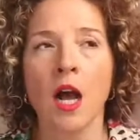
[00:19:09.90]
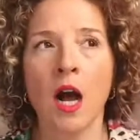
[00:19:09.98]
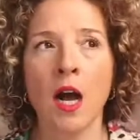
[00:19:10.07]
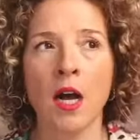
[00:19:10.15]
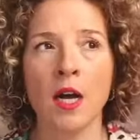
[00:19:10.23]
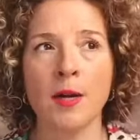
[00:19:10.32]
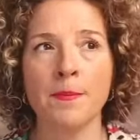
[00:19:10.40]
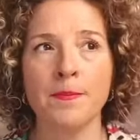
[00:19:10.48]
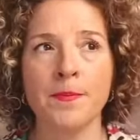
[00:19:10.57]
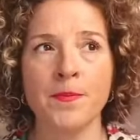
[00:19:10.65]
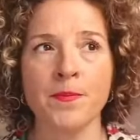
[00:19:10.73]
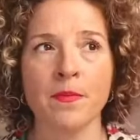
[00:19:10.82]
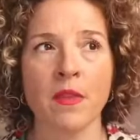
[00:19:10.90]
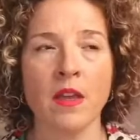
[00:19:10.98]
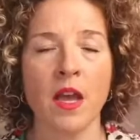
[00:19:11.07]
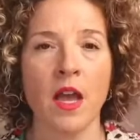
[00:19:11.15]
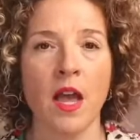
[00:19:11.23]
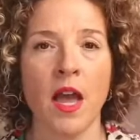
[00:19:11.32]
Um,
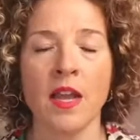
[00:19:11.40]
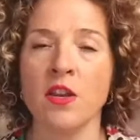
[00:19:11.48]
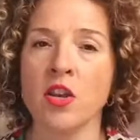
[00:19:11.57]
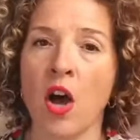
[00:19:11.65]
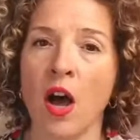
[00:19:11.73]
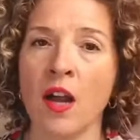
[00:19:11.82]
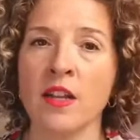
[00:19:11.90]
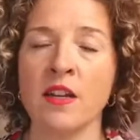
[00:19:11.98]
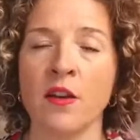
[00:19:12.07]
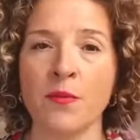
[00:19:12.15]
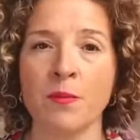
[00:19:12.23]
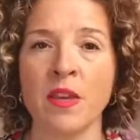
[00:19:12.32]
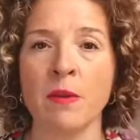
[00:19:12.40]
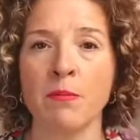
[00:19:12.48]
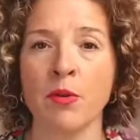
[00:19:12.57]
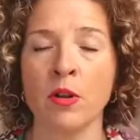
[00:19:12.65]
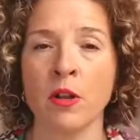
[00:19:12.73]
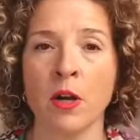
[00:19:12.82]
and not enough
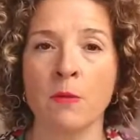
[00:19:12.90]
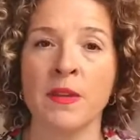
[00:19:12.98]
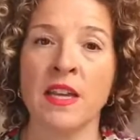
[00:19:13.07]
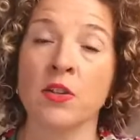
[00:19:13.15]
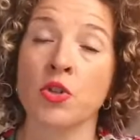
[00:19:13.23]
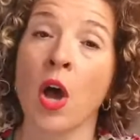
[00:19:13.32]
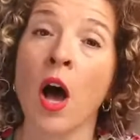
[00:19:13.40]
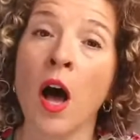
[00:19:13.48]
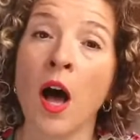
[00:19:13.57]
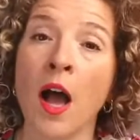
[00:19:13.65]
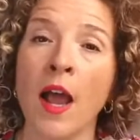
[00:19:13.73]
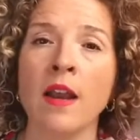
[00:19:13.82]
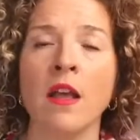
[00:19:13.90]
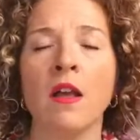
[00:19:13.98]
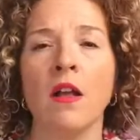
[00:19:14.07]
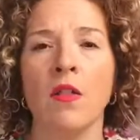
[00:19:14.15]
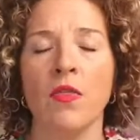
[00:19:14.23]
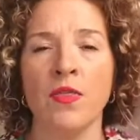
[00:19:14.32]
people are being taught
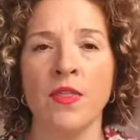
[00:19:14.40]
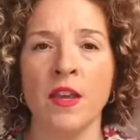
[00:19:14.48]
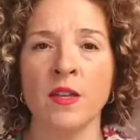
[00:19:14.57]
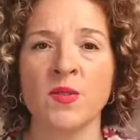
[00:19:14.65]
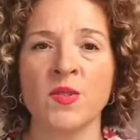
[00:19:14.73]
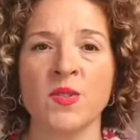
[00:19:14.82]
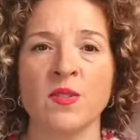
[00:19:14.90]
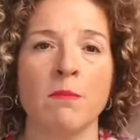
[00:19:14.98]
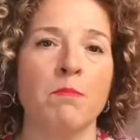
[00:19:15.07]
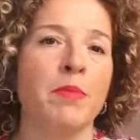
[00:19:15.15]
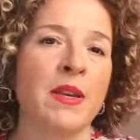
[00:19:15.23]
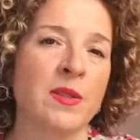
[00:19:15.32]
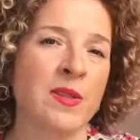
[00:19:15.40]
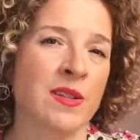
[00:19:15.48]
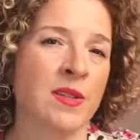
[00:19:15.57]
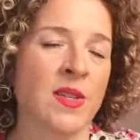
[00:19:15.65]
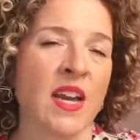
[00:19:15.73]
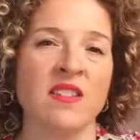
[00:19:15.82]
this
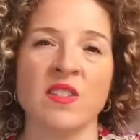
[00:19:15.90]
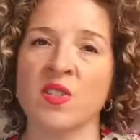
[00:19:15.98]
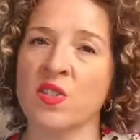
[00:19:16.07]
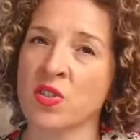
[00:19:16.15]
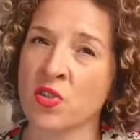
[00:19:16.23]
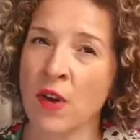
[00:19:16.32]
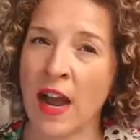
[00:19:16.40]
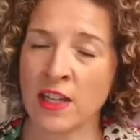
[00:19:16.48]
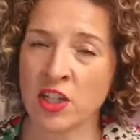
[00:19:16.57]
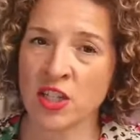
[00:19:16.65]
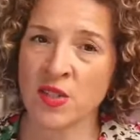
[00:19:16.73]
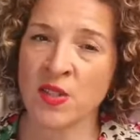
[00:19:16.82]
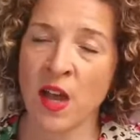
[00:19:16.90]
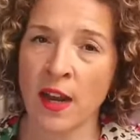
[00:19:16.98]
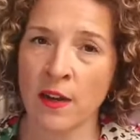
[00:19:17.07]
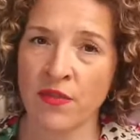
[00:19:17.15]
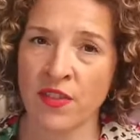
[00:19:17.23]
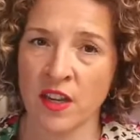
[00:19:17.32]
business and strategy
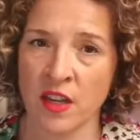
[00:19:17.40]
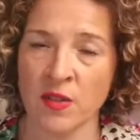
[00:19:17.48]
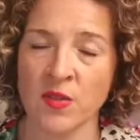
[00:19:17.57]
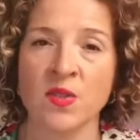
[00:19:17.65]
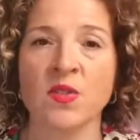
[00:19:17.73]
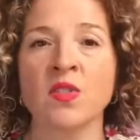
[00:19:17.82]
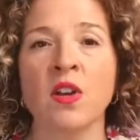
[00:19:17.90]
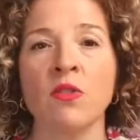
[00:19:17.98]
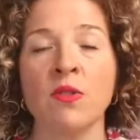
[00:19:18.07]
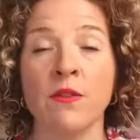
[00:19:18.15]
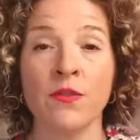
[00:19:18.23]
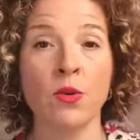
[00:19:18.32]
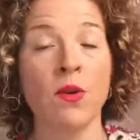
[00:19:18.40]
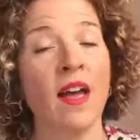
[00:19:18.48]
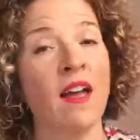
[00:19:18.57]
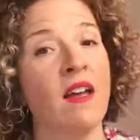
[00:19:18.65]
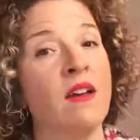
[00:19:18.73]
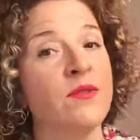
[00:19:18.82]
side of things. So if you
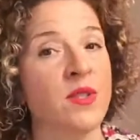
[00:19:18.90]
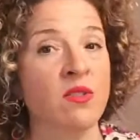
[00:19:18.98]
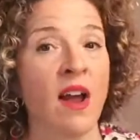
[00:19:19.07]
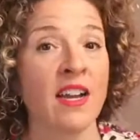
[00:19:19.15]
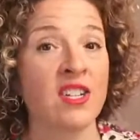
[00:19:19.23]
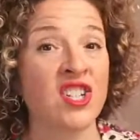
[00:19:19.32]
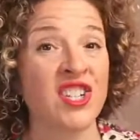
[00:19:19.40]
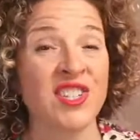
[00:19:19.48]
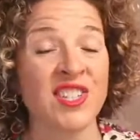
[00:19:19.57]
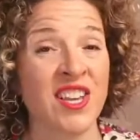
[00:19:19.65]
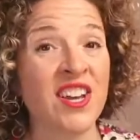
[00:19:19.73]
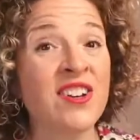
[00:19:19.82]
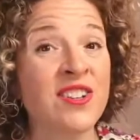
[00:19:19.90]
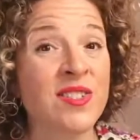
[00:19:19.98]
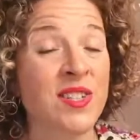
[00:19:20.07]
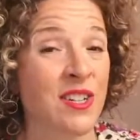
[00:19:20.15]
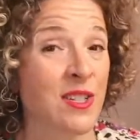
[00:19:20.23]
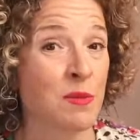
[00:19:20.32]
have strategy
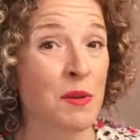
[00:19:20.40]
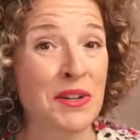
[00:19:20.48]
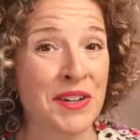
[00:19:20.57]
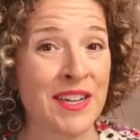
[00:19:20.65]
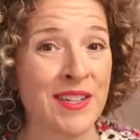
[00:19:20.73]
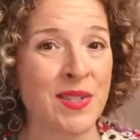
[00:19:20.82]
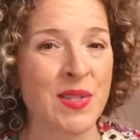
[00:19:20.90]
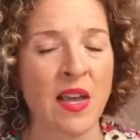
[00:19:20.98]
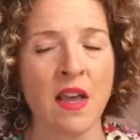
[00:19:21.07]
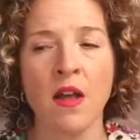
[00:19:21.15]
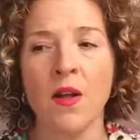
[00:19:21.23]
skills and experience,